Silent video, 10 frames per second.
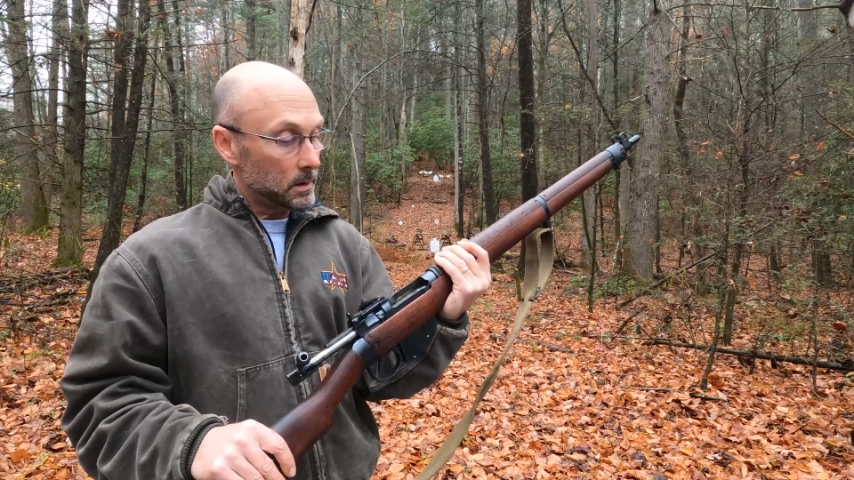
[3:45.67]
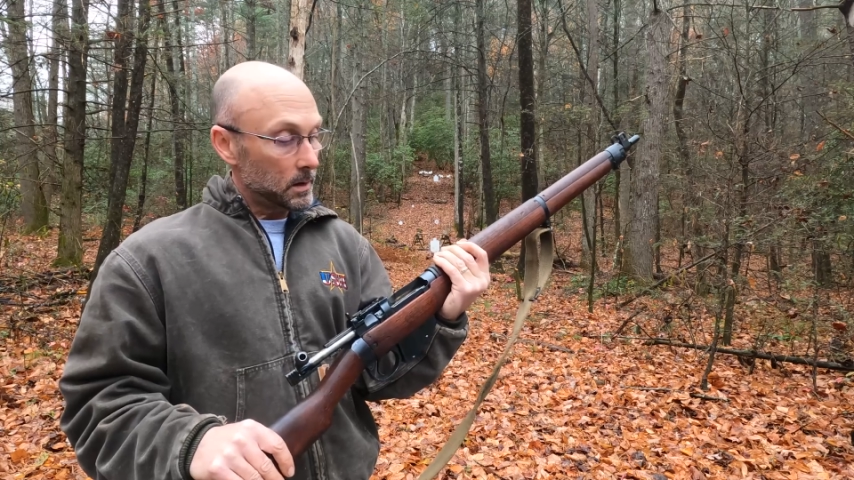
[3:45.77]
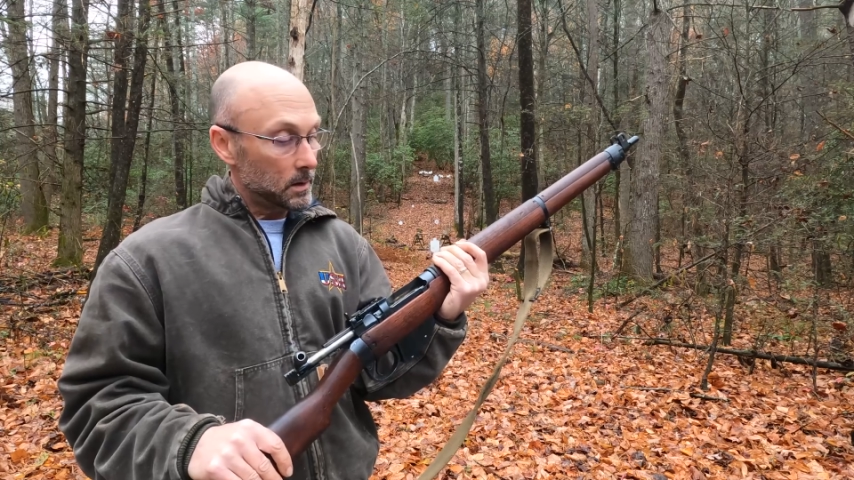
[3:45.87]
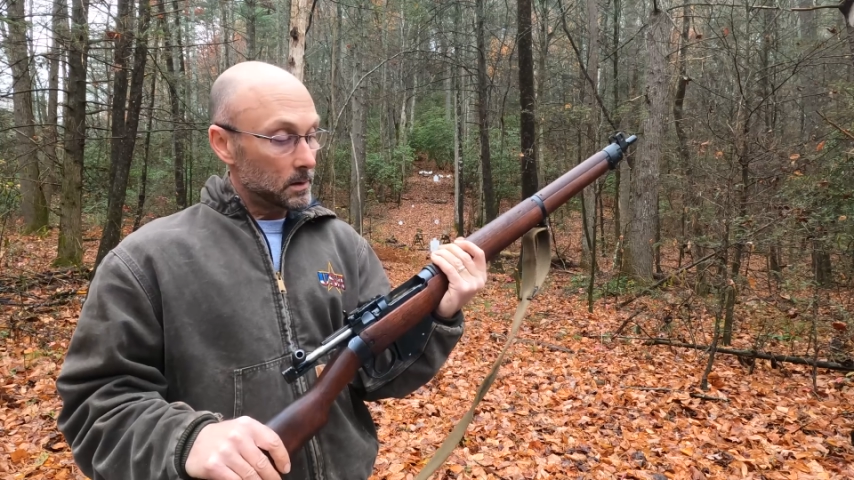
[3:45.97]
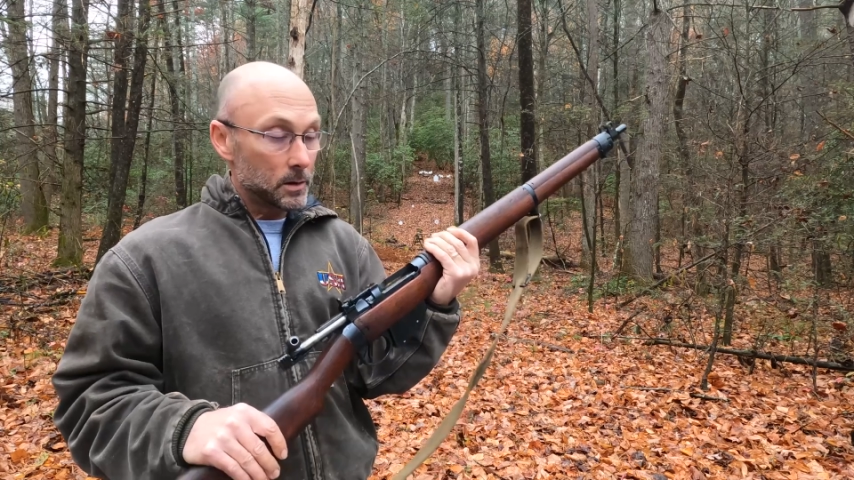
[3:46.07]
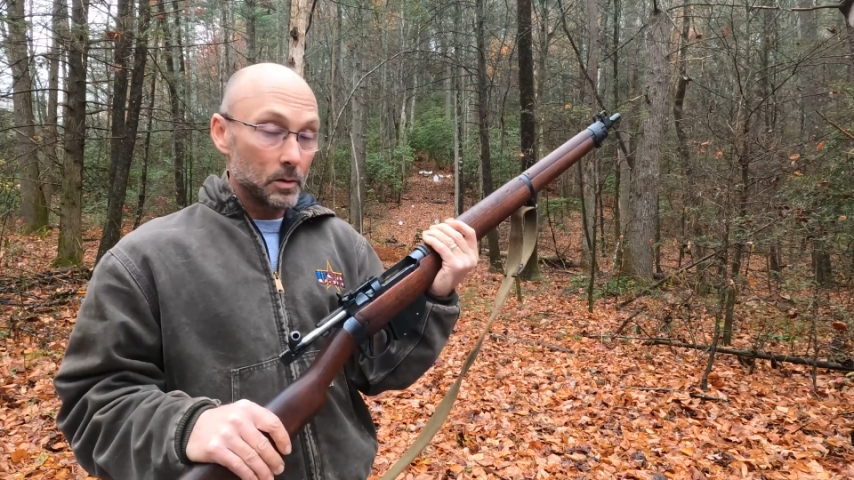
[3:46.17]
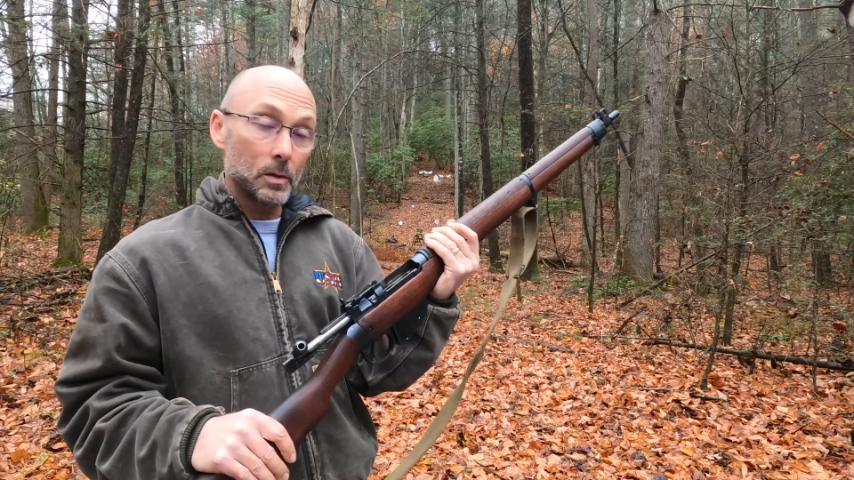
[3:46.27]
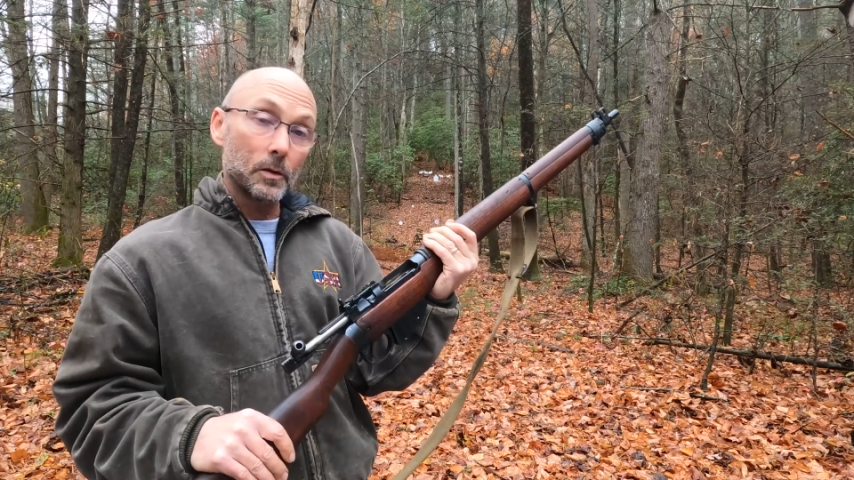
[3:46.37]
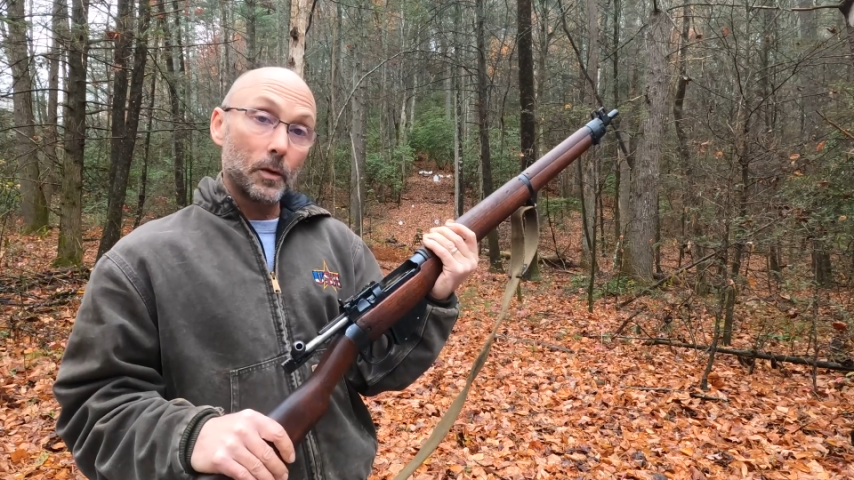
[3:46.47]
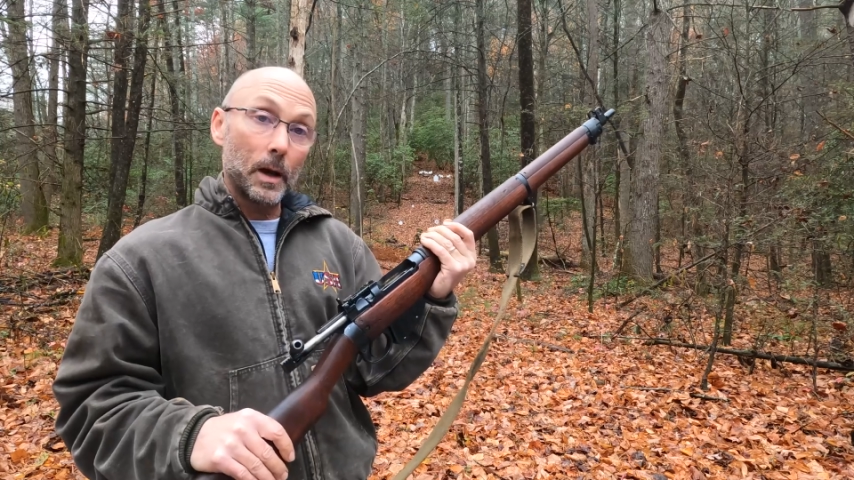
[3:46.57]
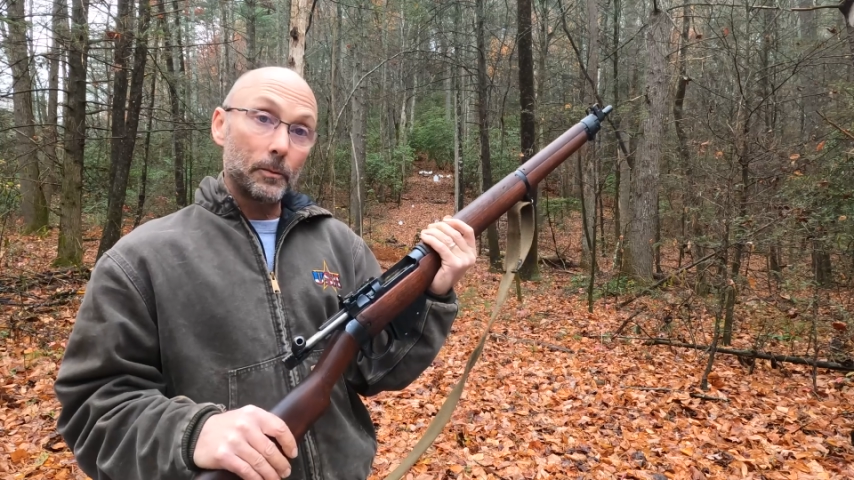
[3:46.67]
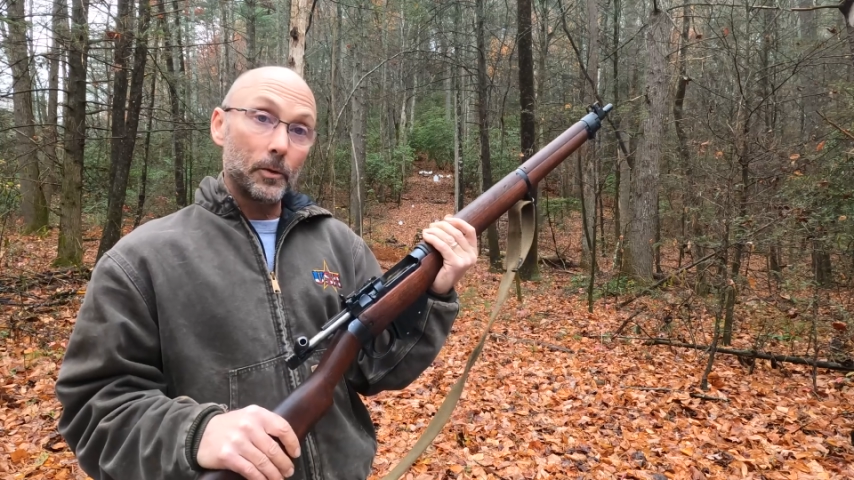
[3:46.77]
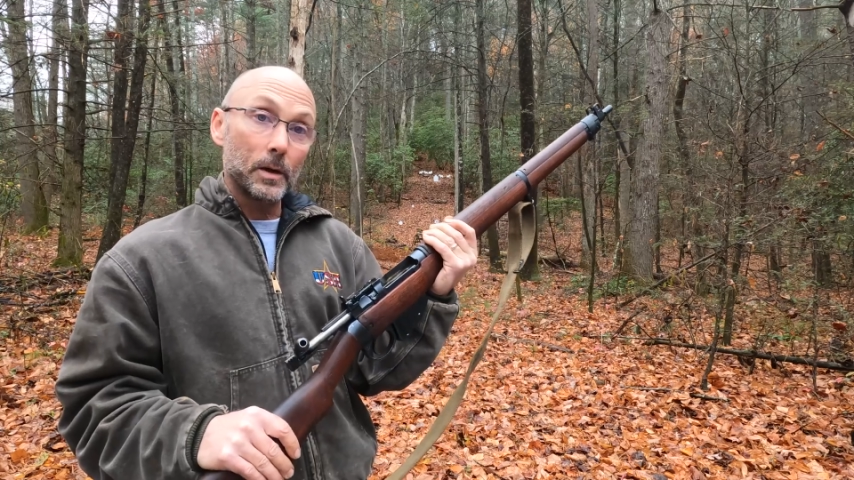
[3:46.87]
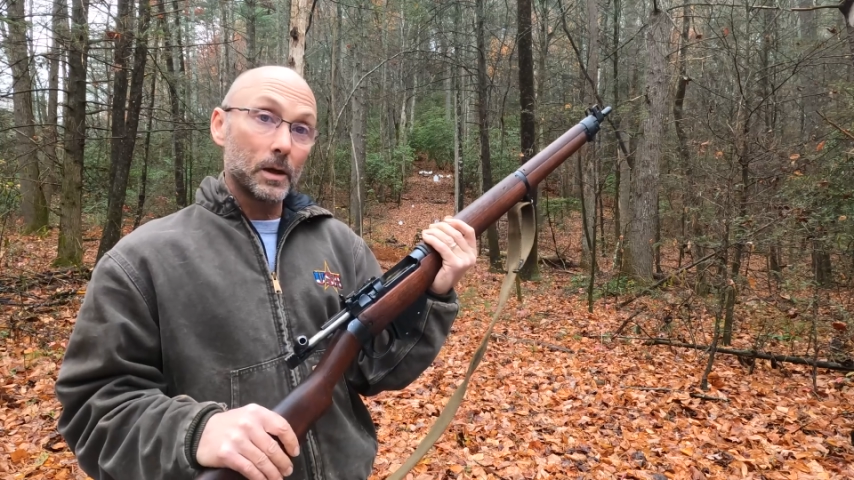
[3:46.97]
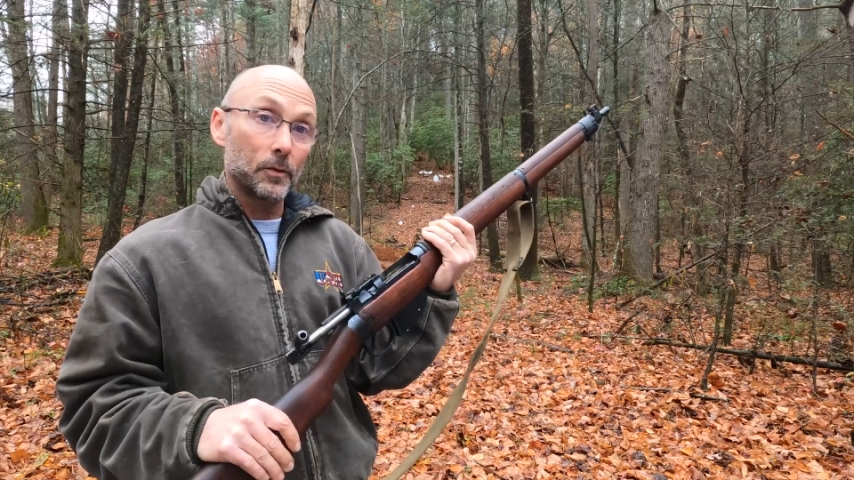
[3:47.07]
to shoot the
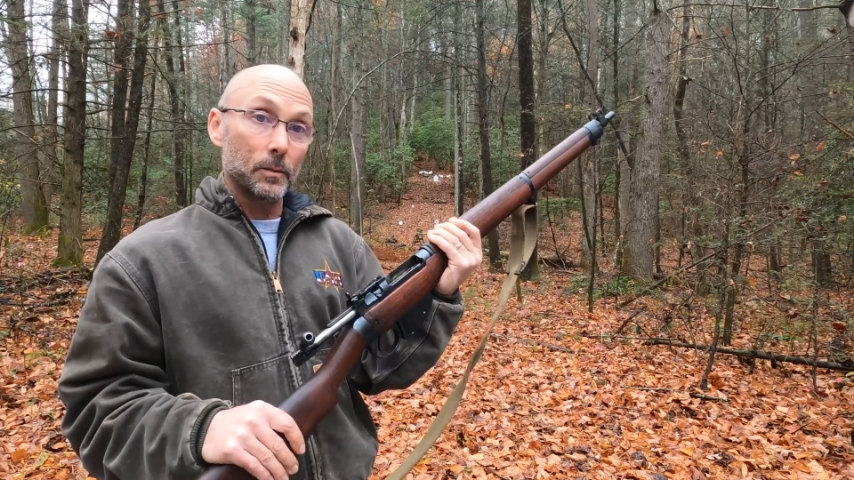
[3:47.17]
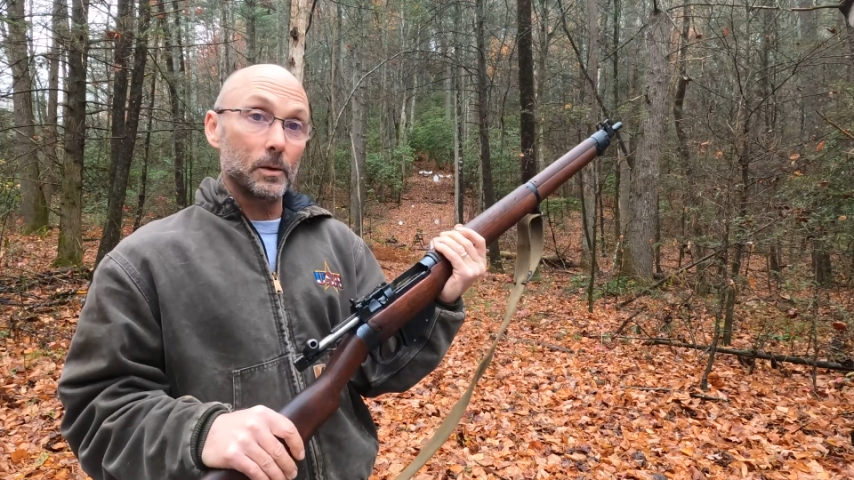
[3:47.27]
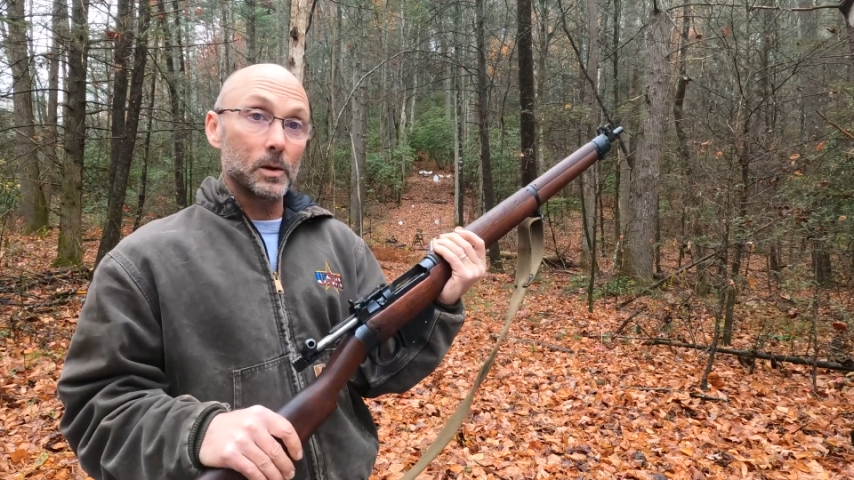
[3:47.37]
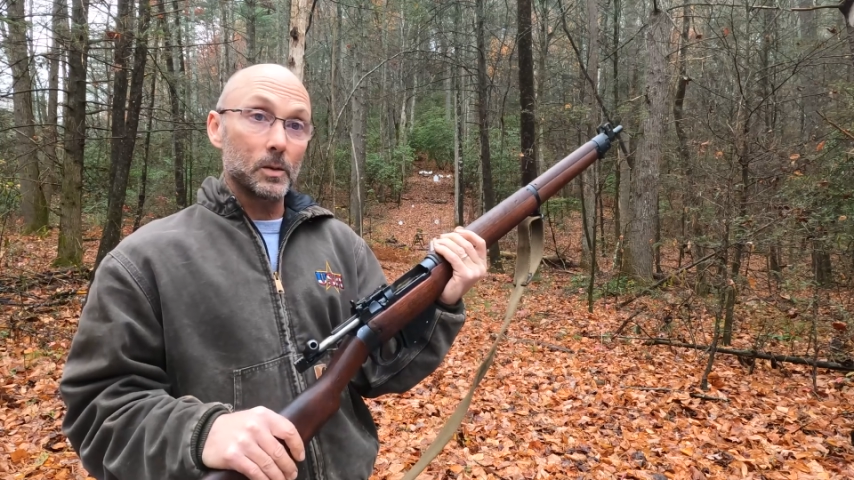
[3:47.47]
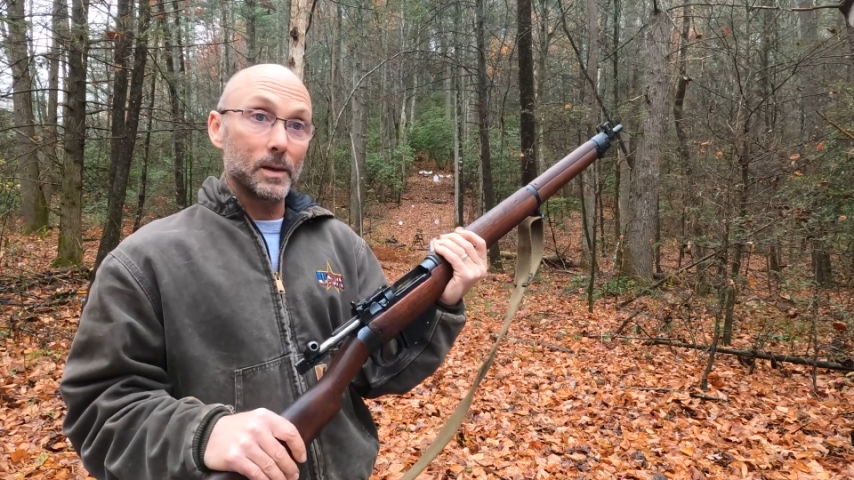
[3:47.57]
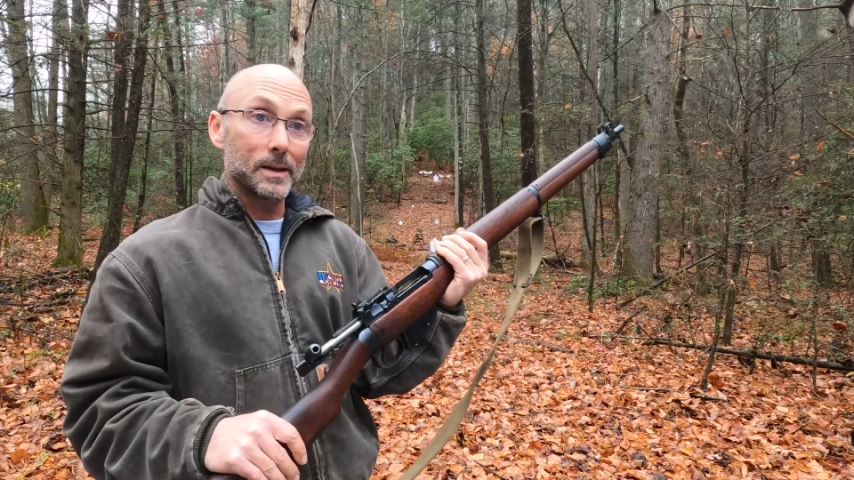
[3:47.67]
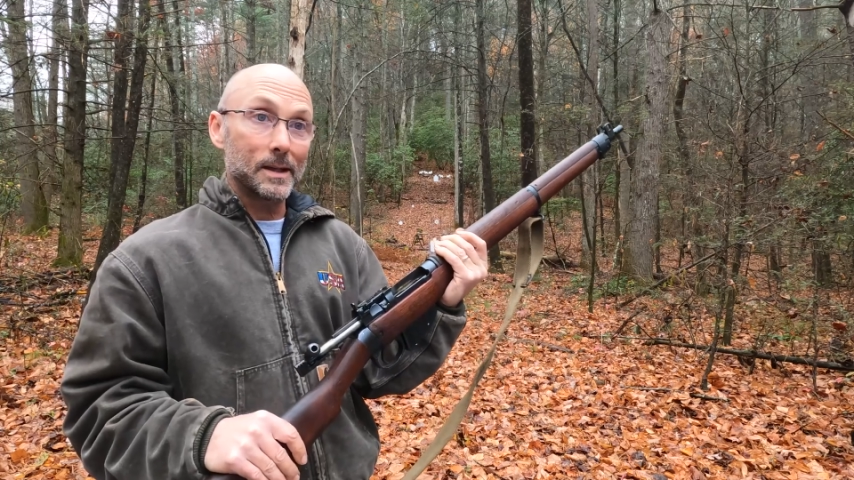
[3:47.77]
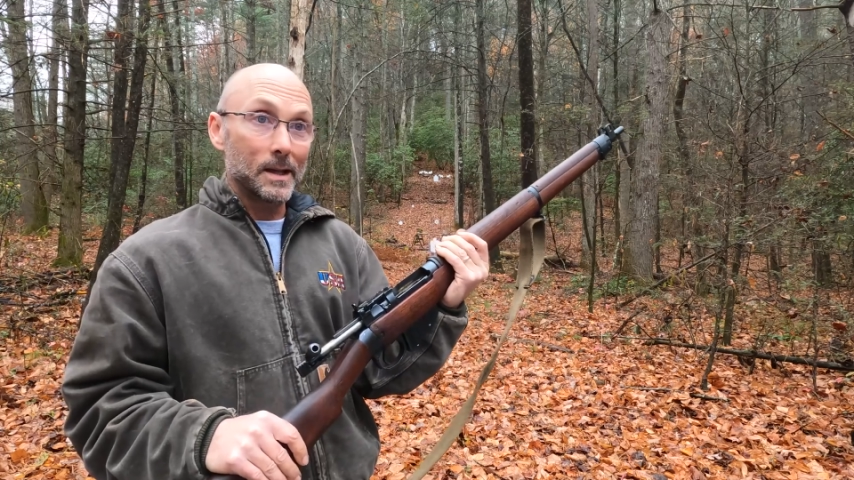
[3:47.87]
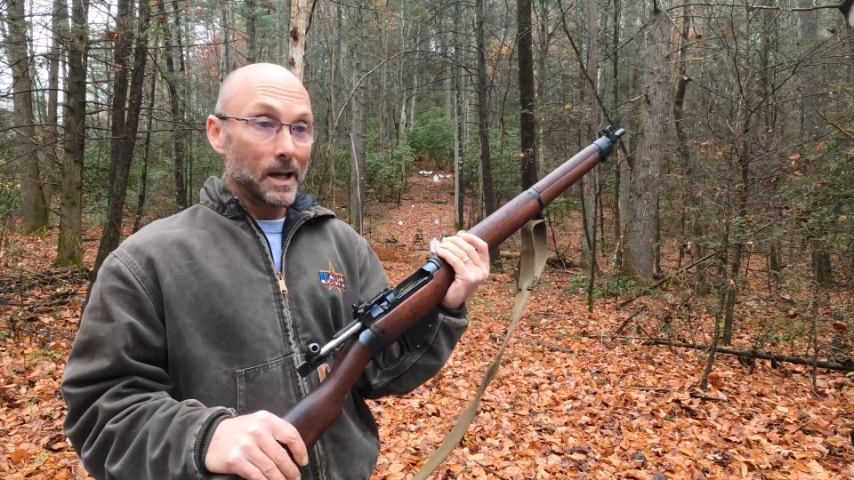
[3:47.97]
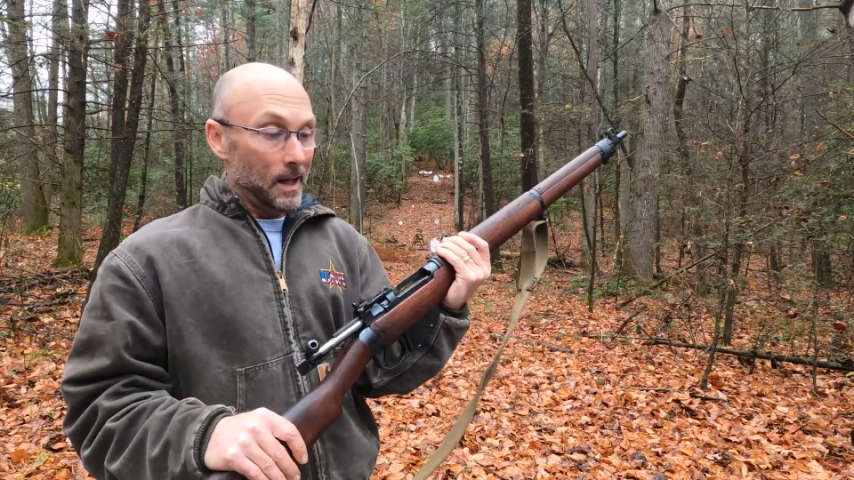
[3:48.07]
rifle, get familiar with it,